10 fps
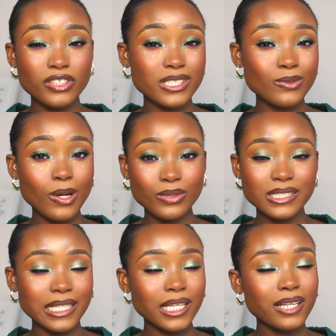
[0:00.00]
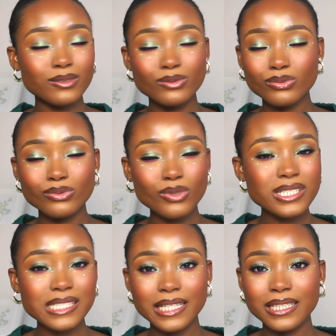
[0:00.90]
reasons why I would say, do not
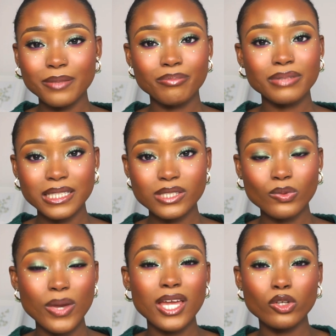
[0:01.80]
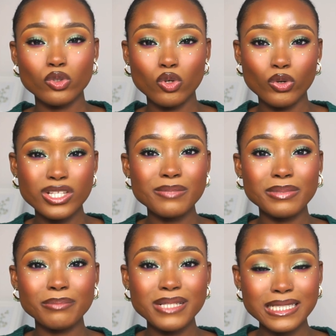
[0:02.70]
stay in a place where you're going to
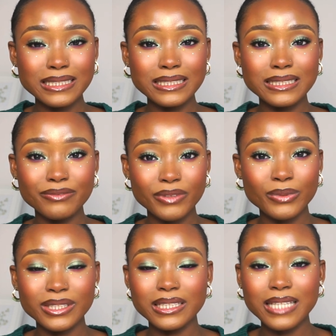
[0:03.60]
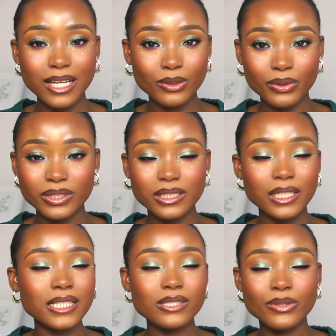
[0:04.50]
be basically living with the landlord.
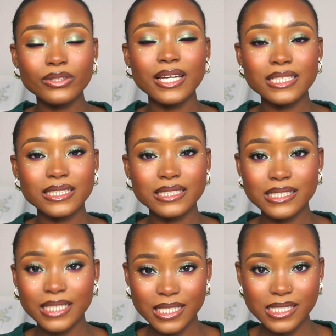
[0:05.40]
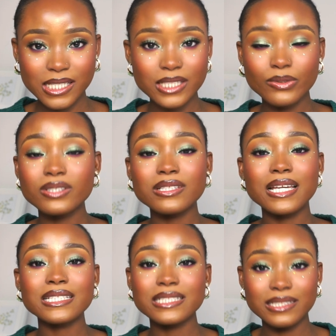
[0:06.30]
It's going to end in tears, it's going to
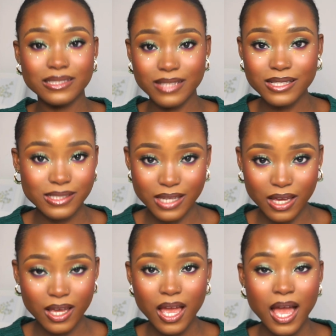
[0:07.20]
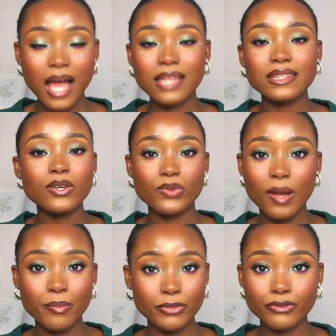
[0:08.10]
end in disaster. And that was what
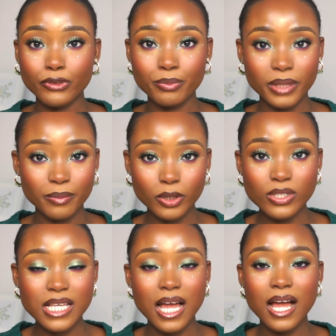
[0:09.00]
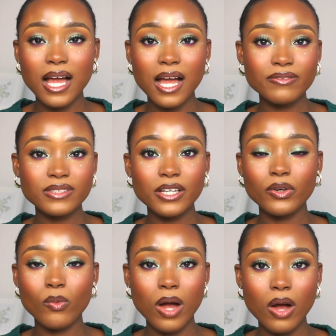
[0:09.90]
happened for me, because after
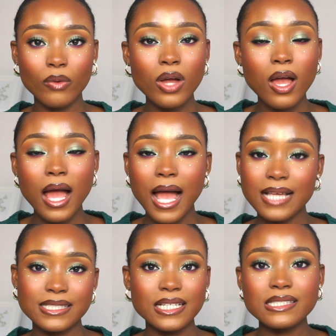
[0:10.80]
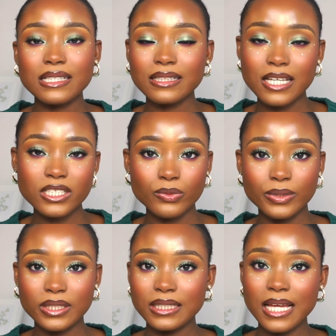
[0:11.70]
a while I started to clash
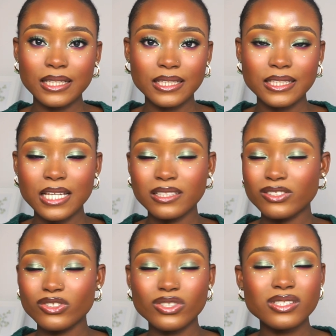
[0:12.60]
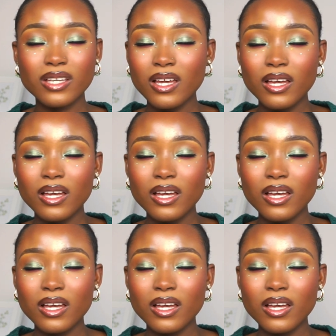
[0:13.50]
with the landlady, and it just